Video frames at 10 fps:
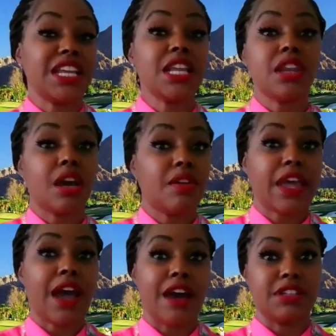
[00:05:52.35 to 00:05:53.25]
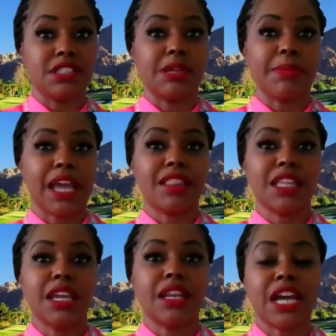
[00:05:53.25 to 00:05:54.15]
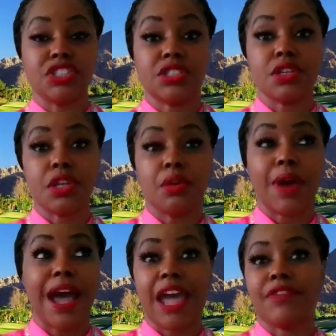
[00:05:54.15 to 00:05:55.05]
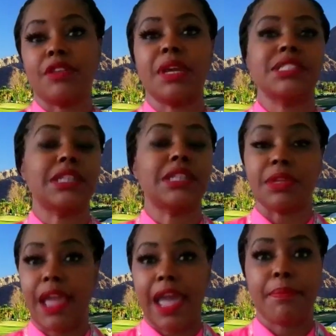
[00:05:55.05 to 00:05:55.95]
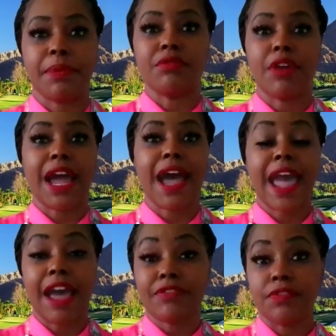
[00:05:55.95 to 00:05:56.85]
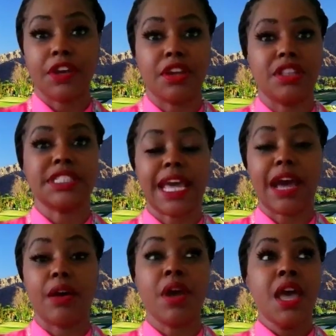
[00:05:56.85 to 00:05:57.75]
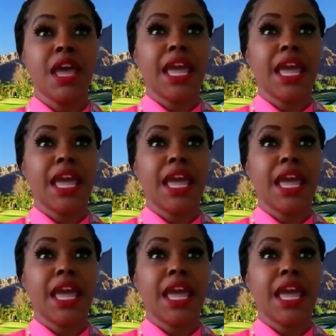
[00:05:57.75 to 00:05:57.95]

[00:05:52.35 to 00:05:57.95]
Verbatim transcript: I didn't know that obviously back then. I just knew I have to make something happen, right? I have to figure this out.